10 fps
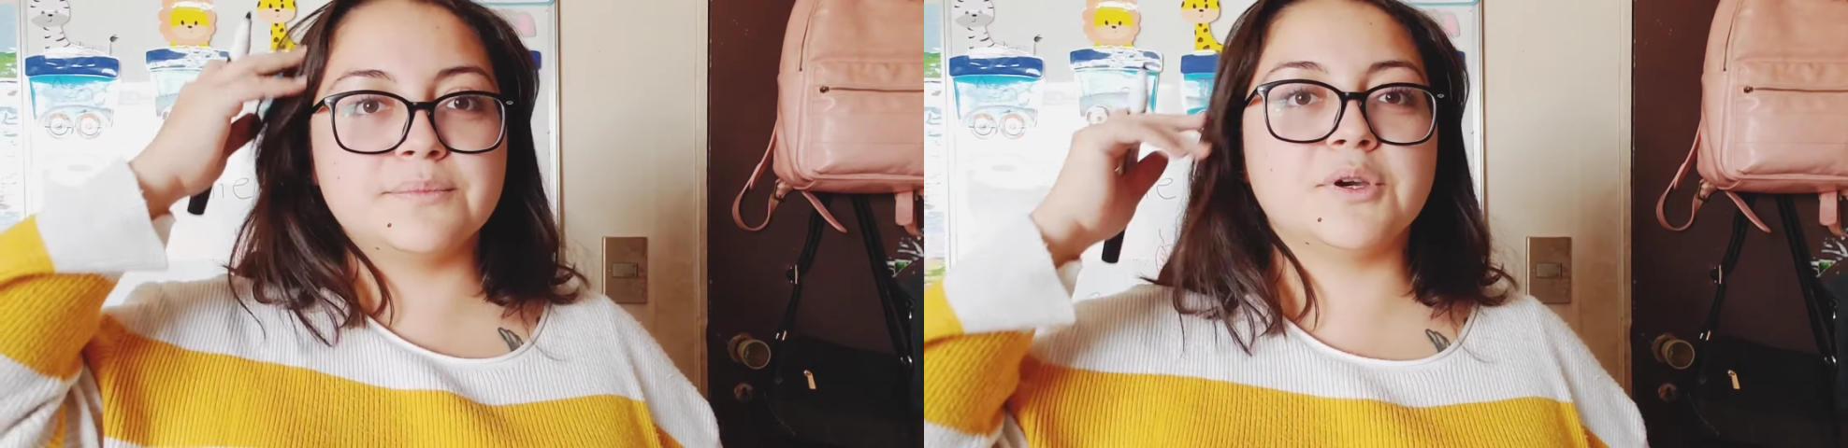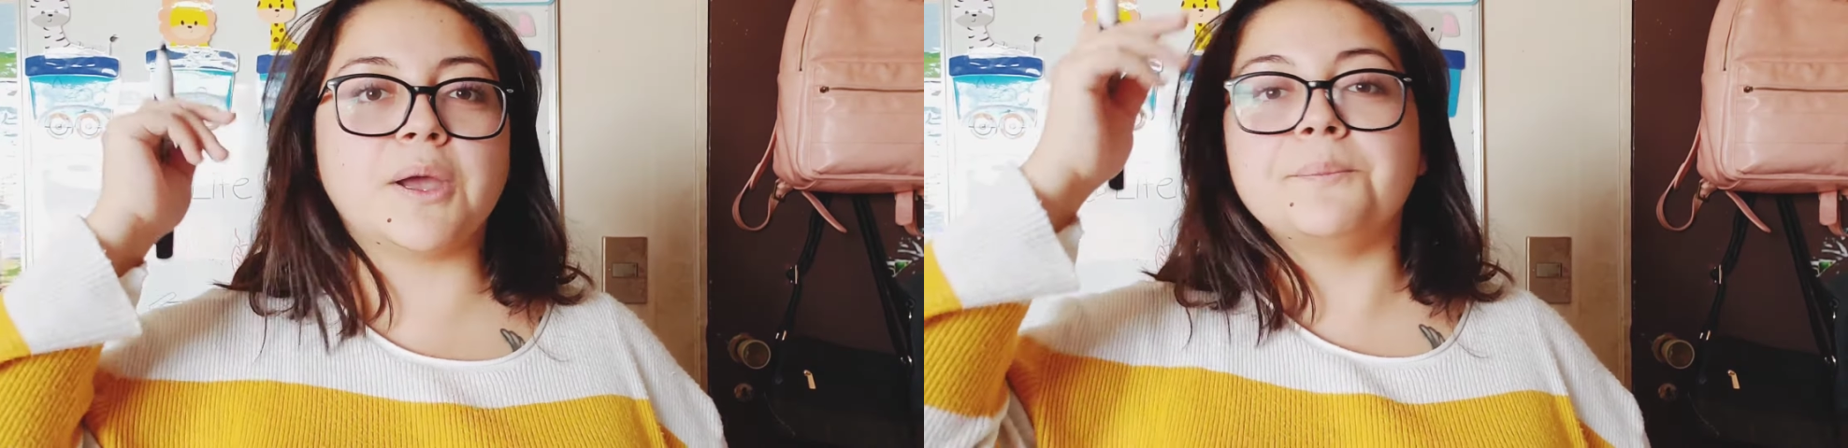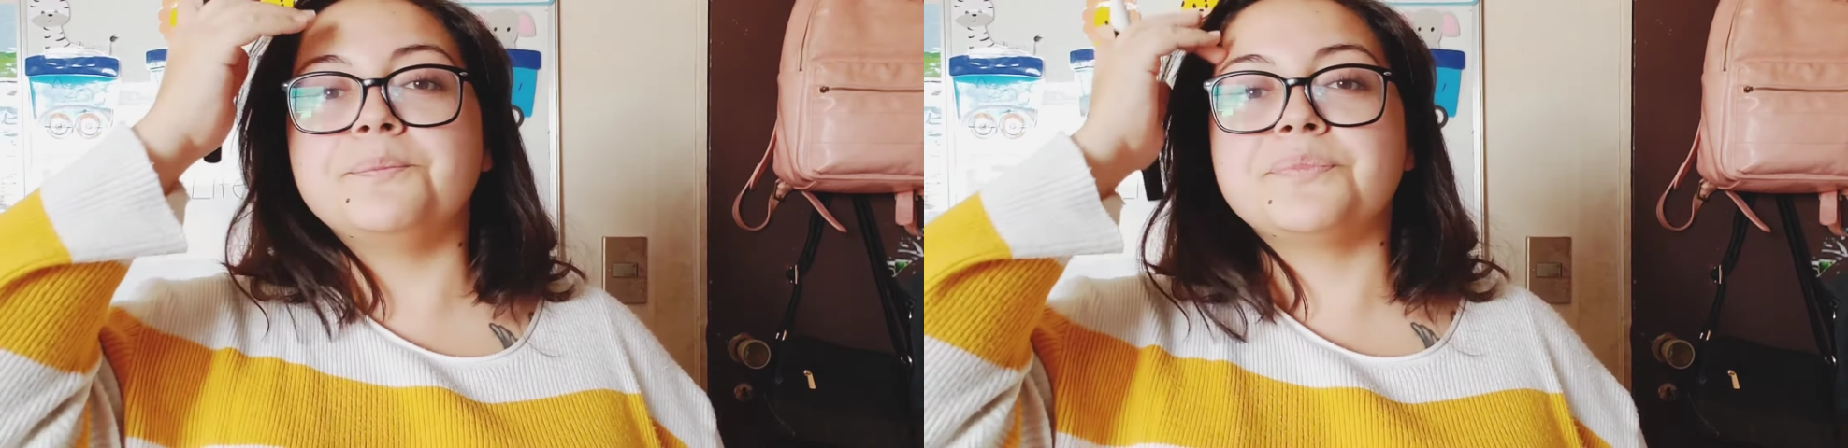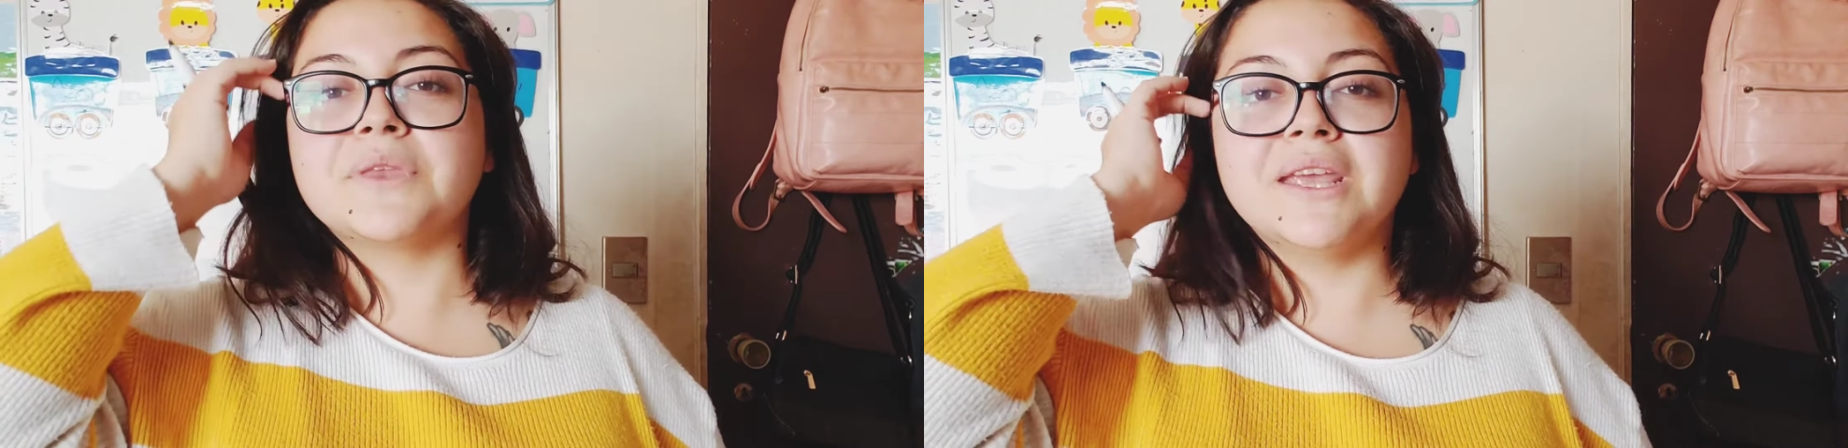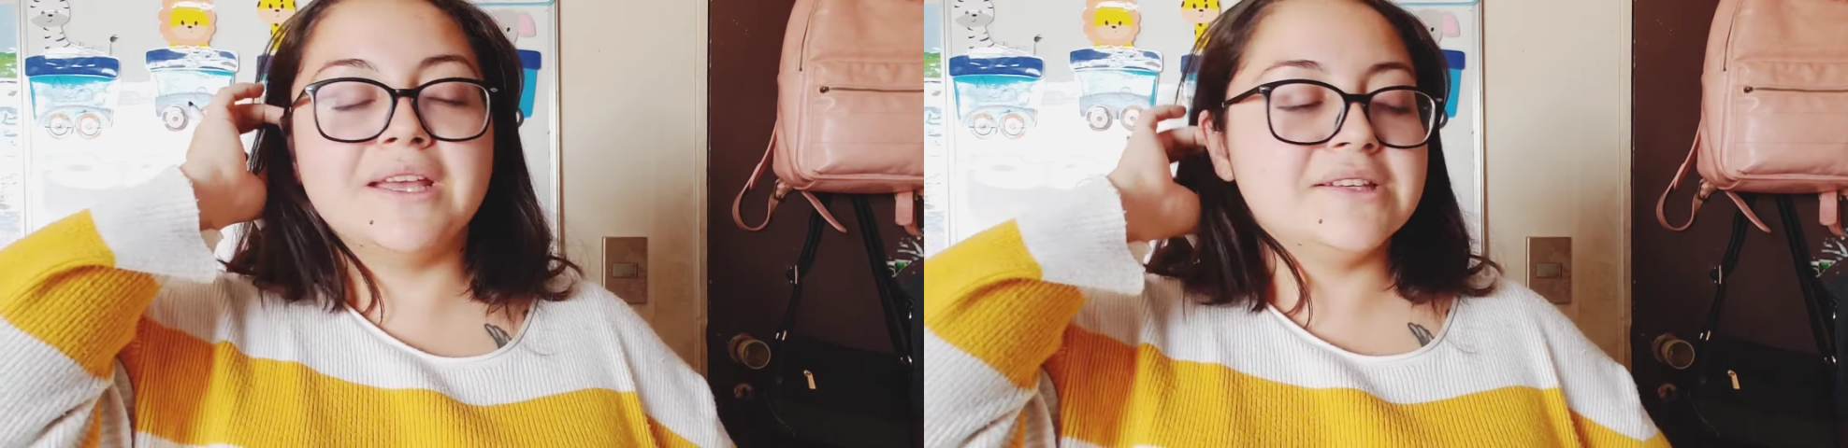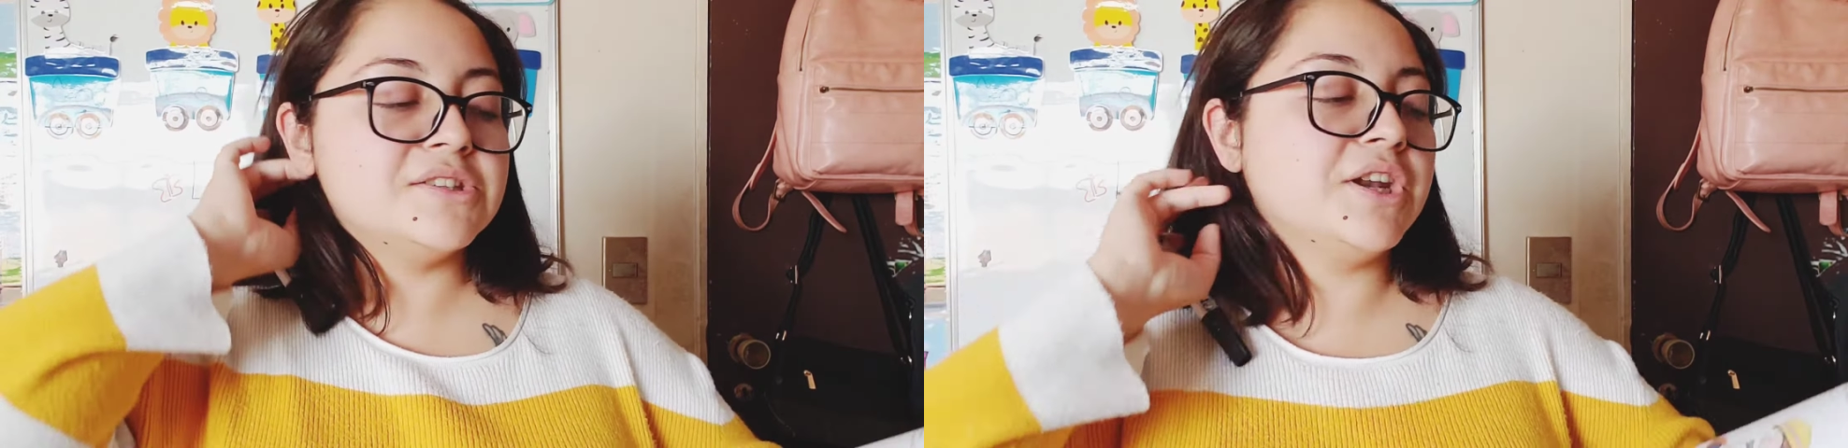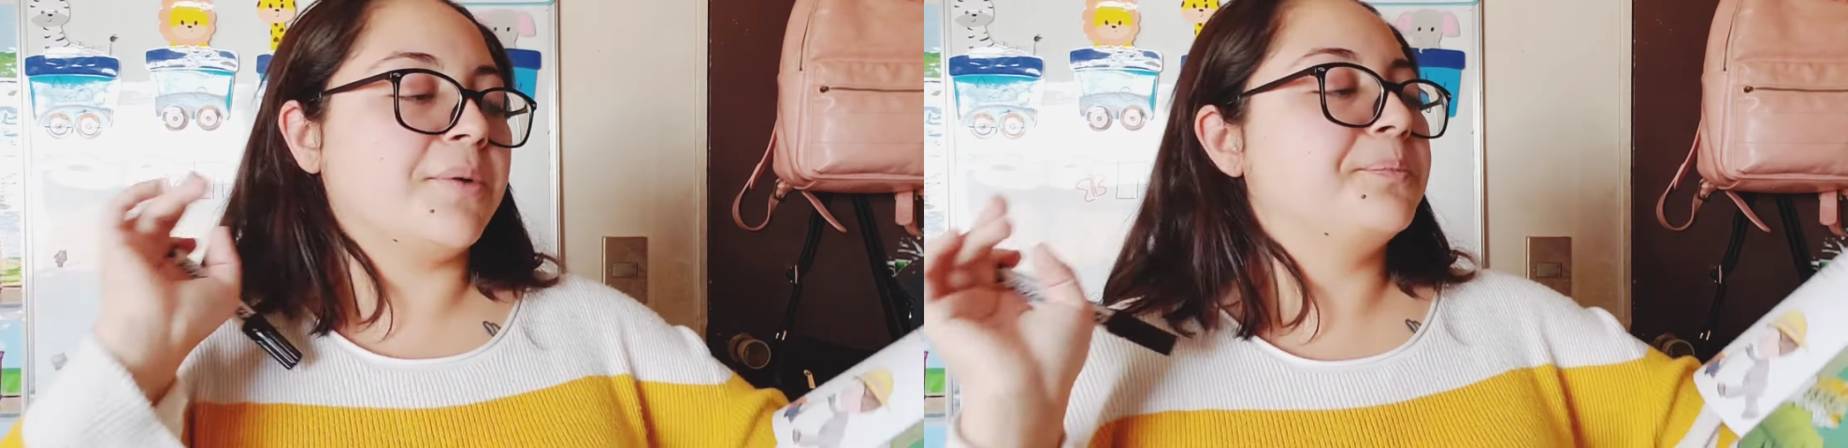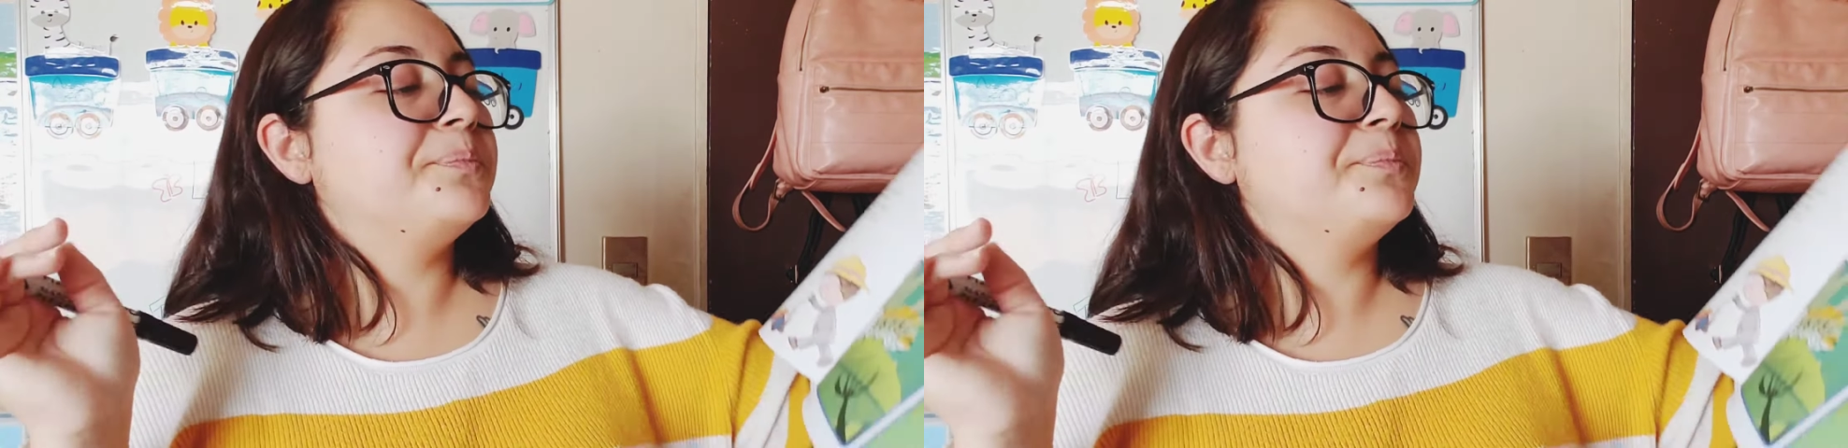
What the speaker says: Okay. So now